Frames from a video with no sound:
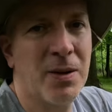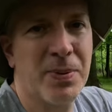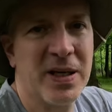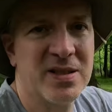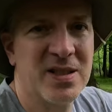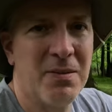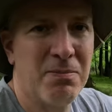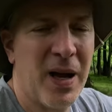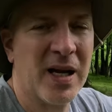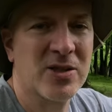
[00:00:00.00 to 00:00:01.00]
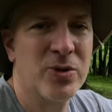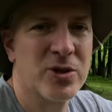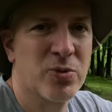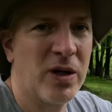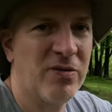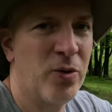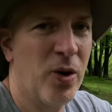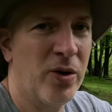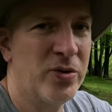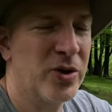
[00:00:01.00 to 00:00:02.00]
up and sent back to its
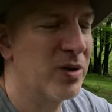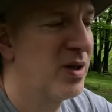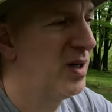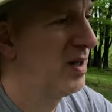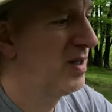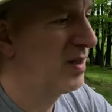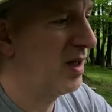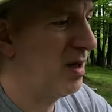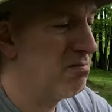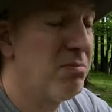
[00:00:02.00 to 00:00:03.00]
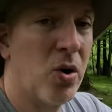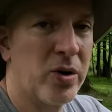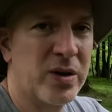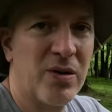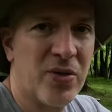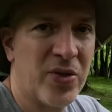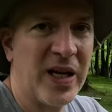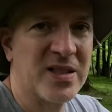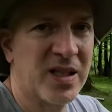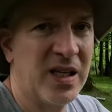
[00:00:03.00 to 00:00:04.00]
rightful owner. Uh, Mark,
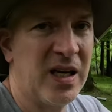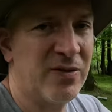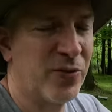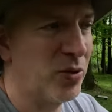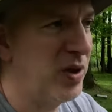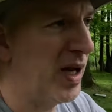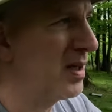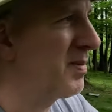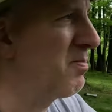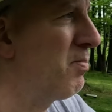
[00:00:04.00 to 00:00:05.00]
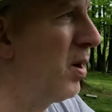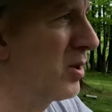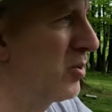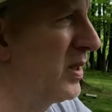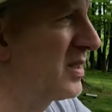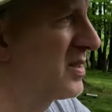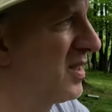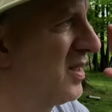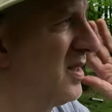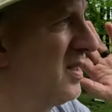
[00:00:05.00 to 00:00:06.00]
thanks again for letting me borrow it.
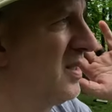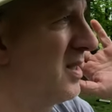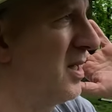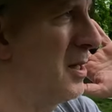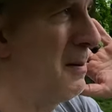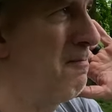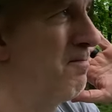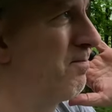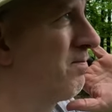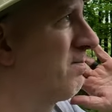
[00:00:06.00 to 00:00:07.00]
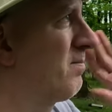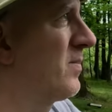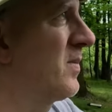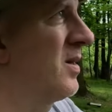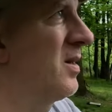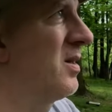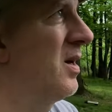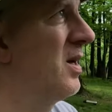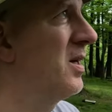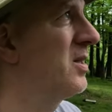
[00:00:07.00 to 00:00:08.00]
Um,
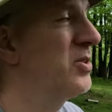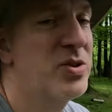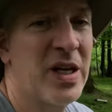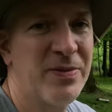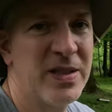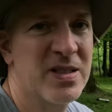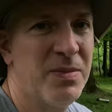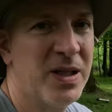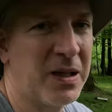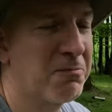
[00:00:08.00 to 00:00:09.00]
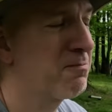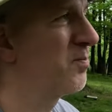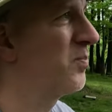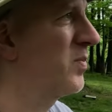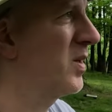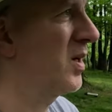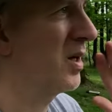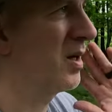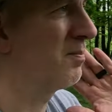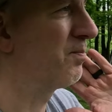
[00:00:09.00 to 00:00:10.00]
uh, you saved me some money.
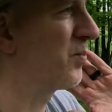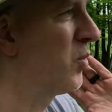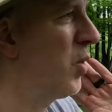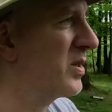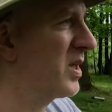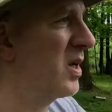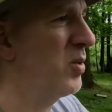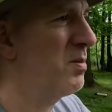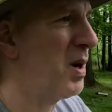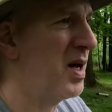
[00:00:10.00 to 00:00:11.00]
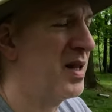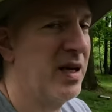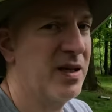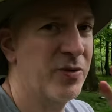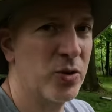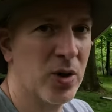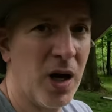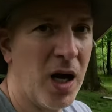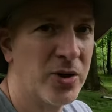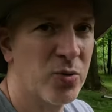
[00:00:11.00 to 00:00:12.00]
Um, not that I wouldn't buy that. If you're a
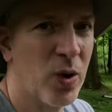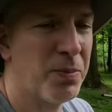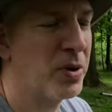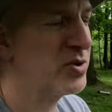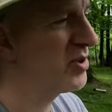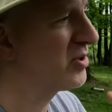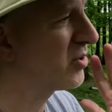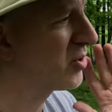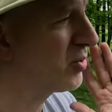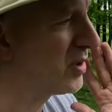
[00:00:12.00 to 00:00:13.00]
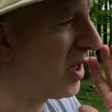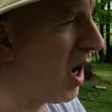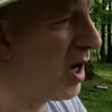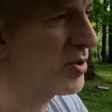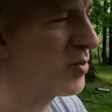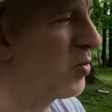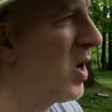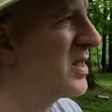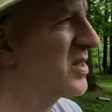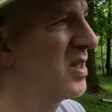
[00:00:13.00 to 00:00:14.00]
100 watt person and you're doing 100
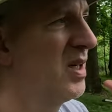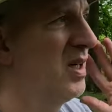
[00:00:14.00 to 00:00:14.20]
watts,